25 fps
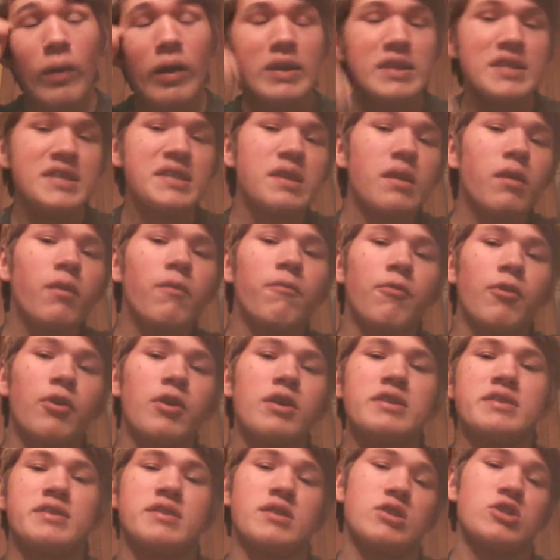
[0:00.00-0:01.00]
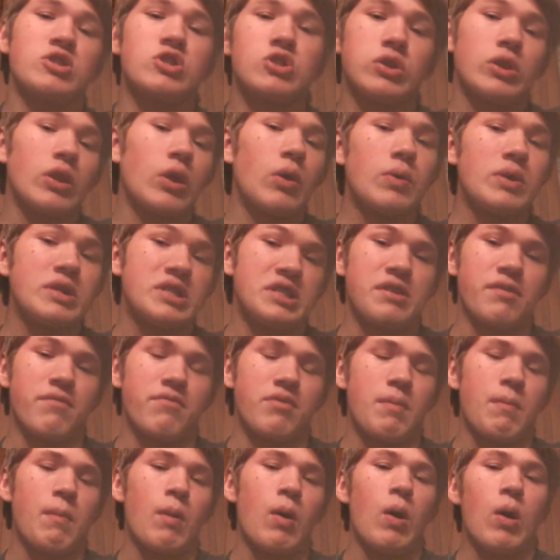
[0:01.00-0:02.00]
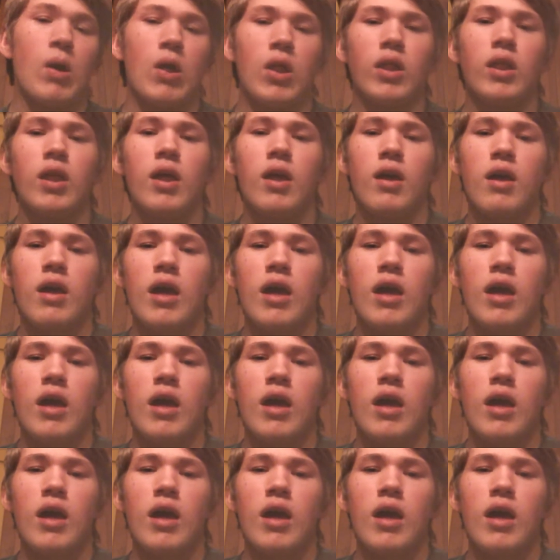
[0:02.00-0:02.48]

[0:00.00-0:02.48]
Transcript: Silver is the slowest of them all,